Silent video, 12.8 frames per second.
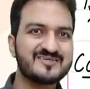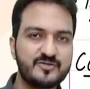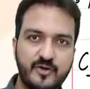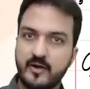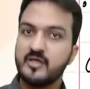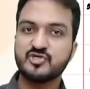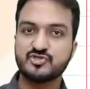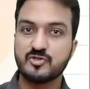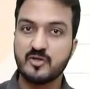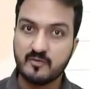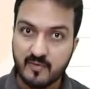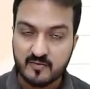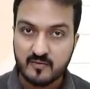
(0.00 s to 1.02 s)
traditional
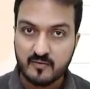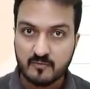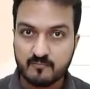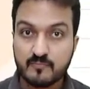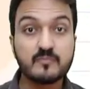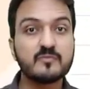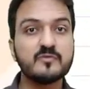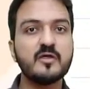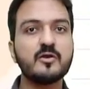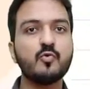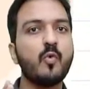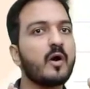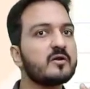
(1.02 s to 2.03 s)
method,
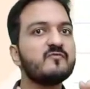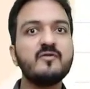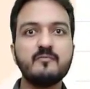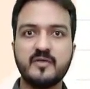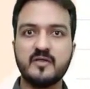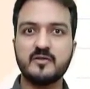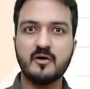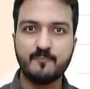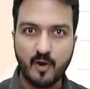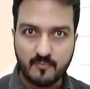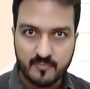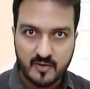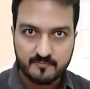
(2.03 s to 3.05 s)
then what will be the
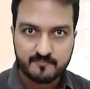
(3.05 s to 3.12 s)
problem?